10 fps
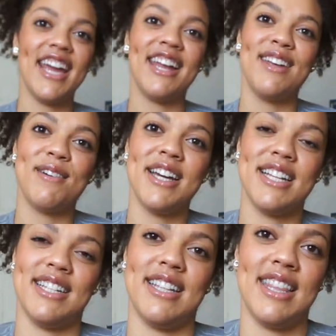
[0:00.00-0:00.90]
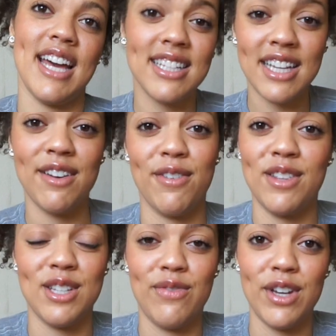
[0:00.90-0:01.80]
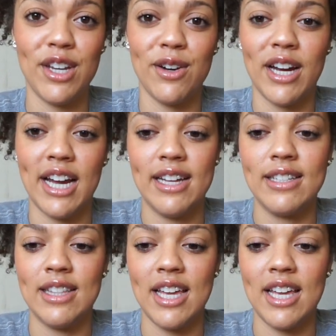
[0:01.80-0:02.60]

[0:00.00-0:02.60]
Anyways, that's it for this video, guys.